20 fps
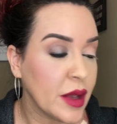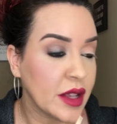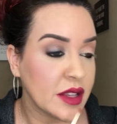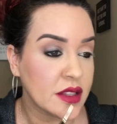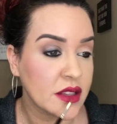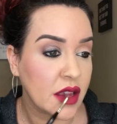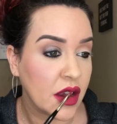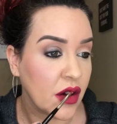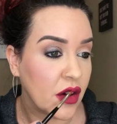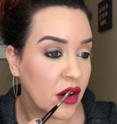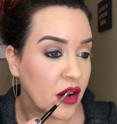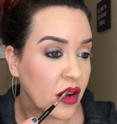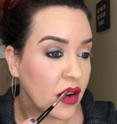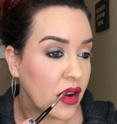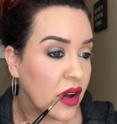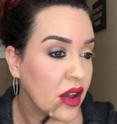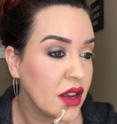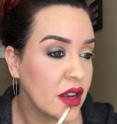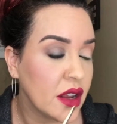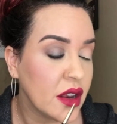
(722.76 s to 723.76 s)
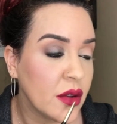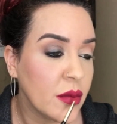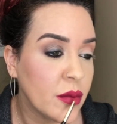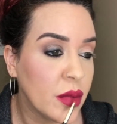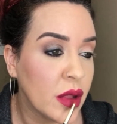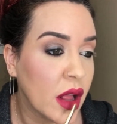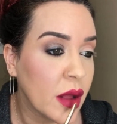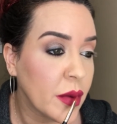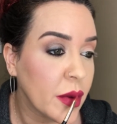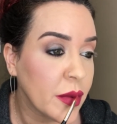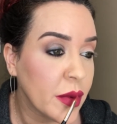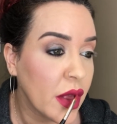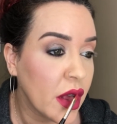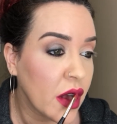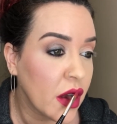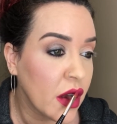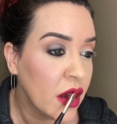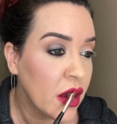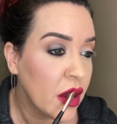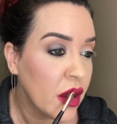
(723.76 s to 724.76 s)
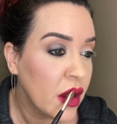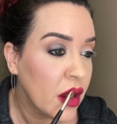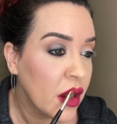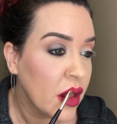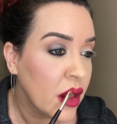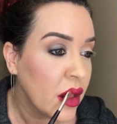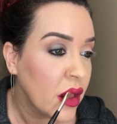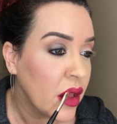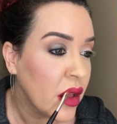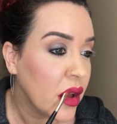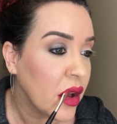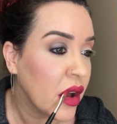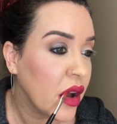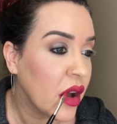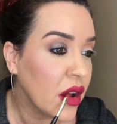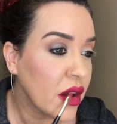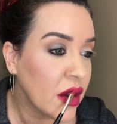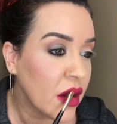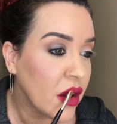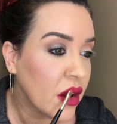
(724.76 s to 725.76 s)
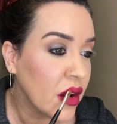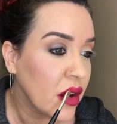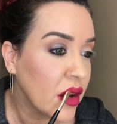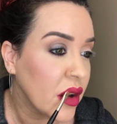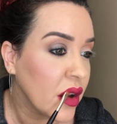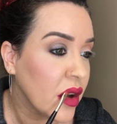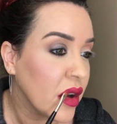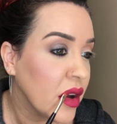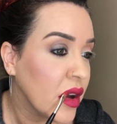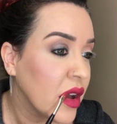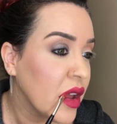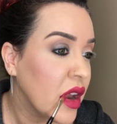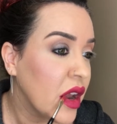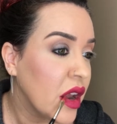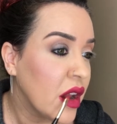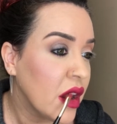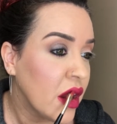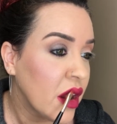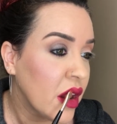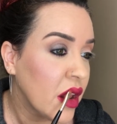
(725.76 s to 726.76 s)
mascara on and blah, blah, blah. On.